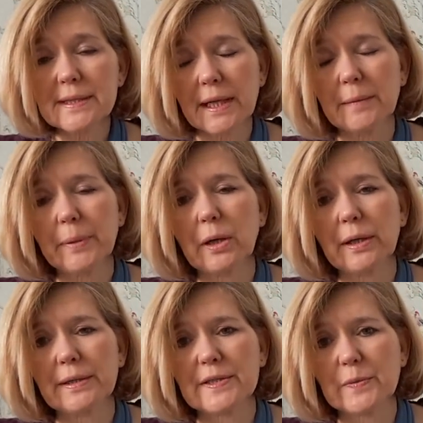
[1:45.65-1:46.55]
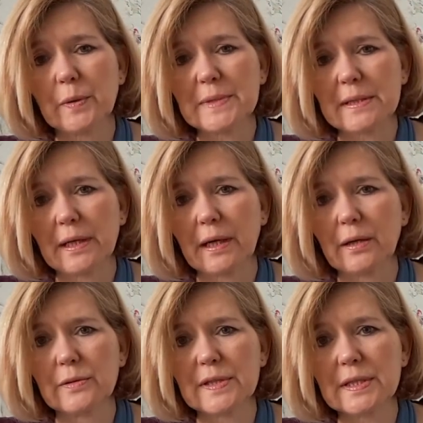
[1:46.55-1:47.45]
take part in the swaps I
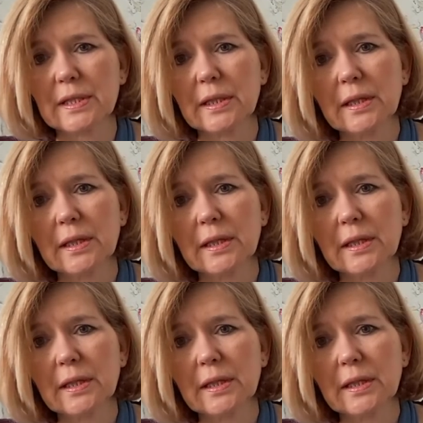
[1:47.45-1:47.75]
host,